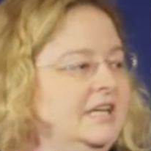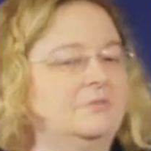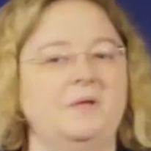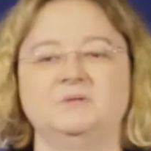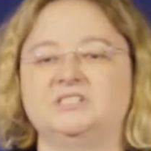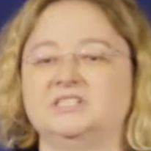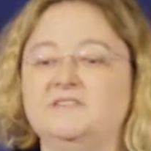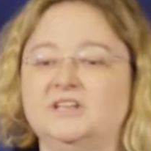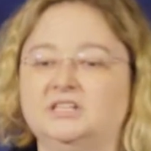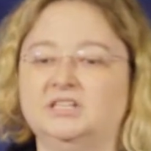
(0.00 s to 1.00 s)
They may be
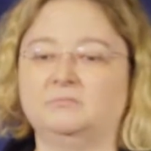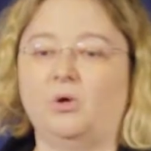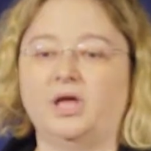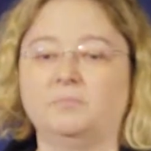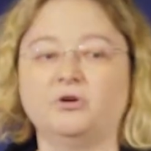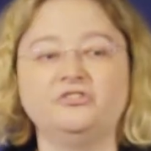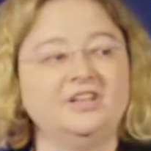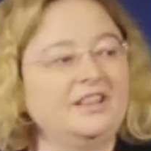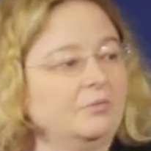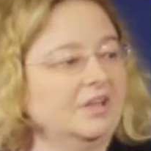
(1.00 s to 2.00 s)
significant to the employee
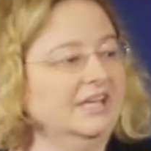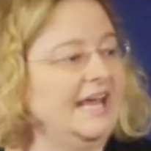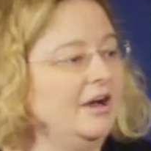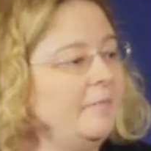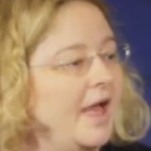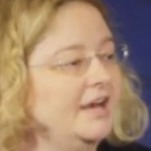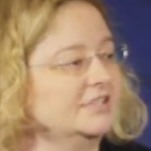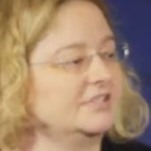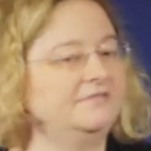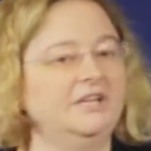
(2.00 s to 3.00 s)
personally, they really care about
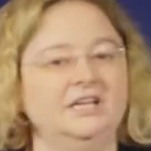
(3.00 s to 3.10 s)
it.